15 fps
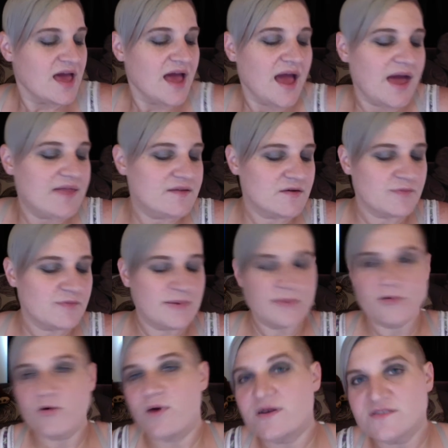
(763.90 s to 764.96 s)
And there were
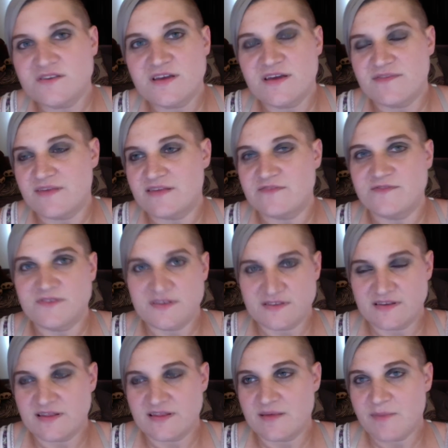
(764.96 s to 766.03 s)
people questioning if that's
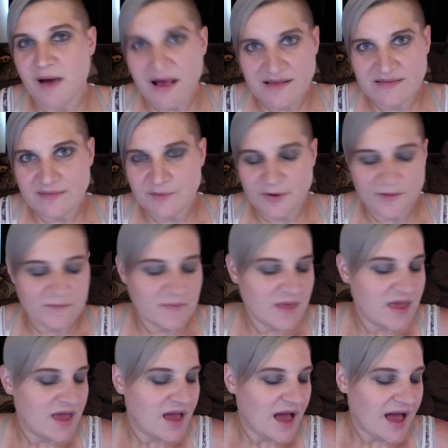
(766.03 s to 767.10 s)
physically possible.
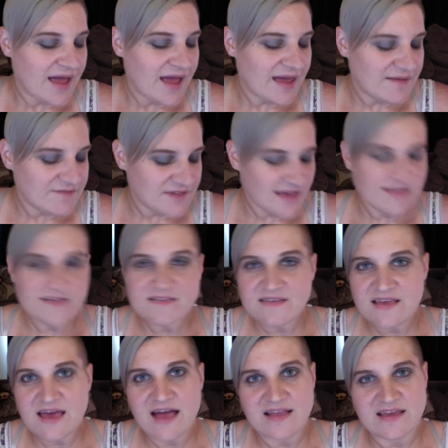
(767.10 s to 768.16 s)
I have yet to
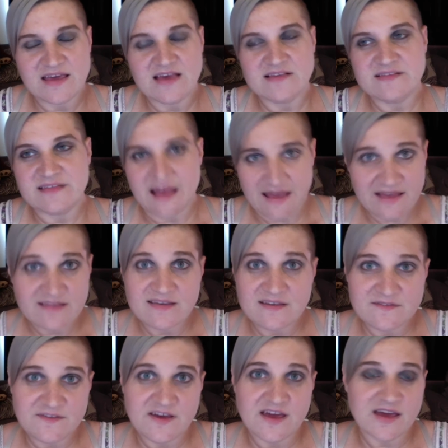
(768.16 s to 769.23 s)
see any
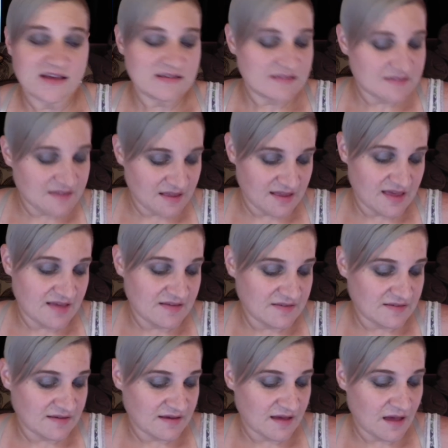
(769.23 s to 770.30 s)
scientific studies
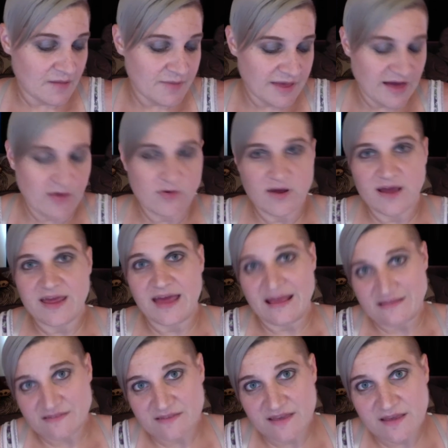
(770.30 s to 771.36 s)
coming out
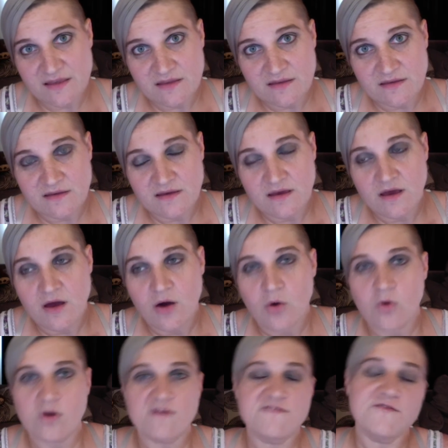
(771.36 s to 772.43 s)
against it
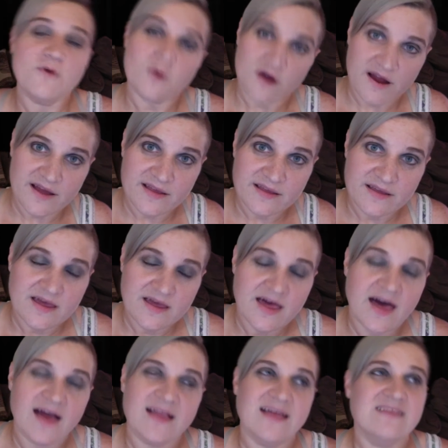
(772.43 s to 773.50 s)
or for it.
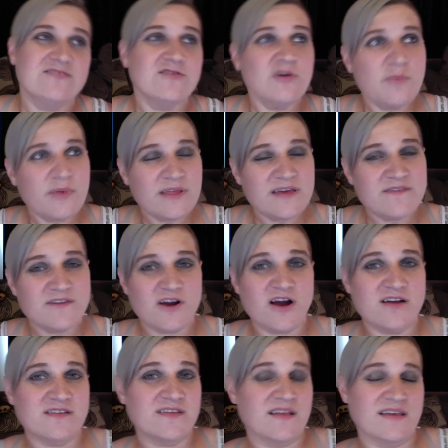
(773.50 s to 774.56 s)
And I do believe there
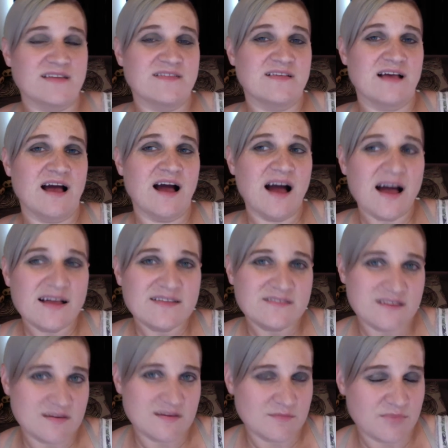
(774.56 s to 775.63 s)
are studies on
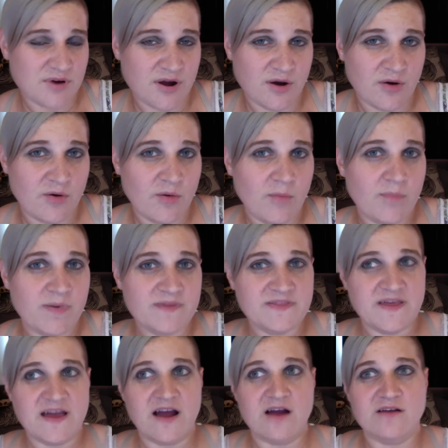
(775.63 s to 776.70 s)
GENEPRO, but
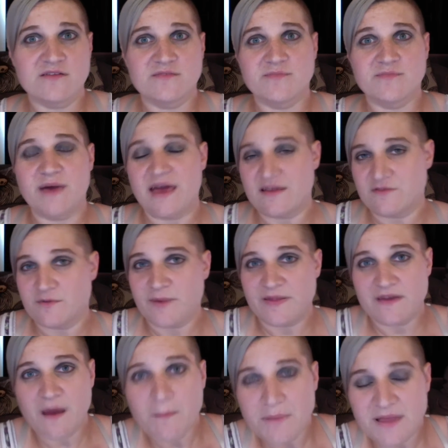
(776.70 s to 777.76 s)
they are paid for by
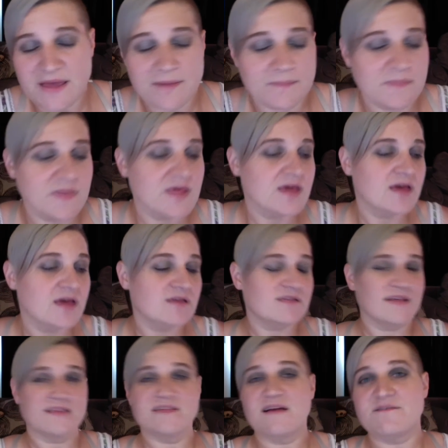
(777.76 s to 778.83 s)
the company. So
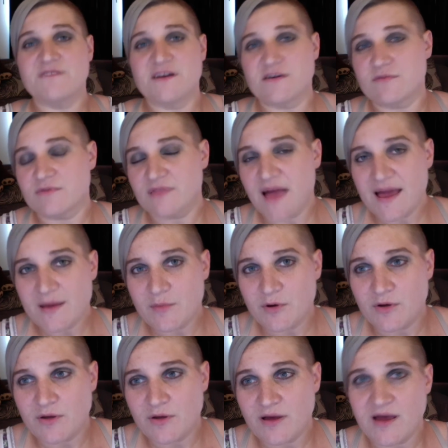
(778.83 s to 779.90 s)
that's not very
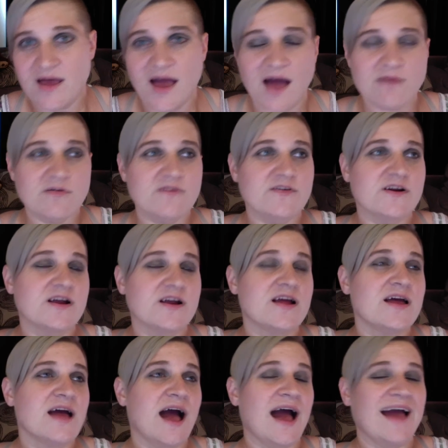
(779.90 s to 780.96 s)
reliable. However,
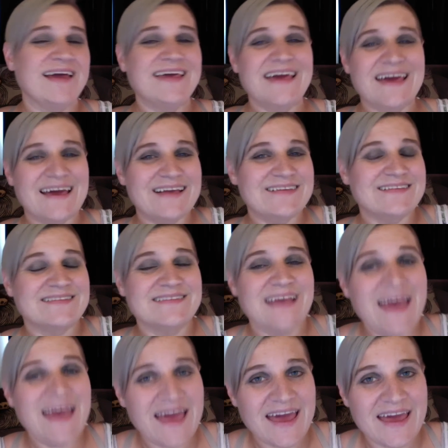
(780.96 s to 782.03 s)
I can't
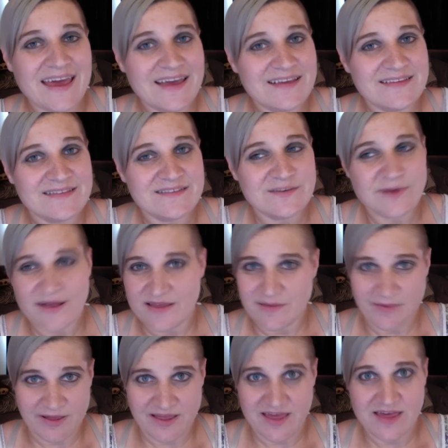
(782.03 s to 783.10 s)
say to
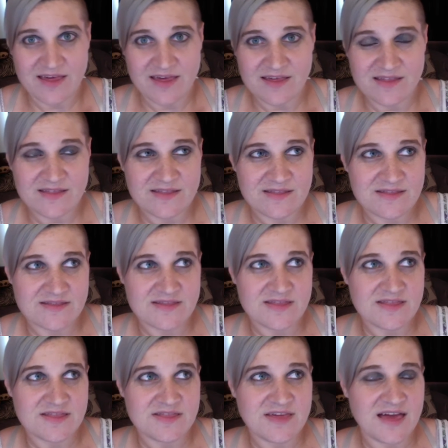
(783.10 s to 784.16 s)
anybody
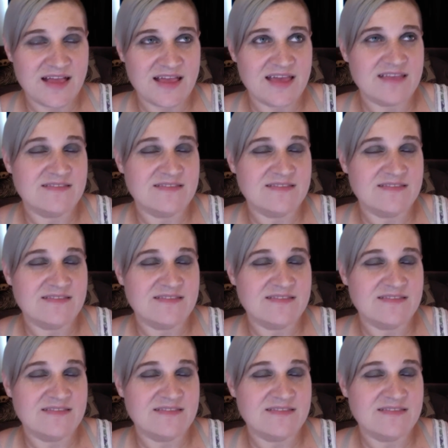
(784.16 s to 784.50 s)
that it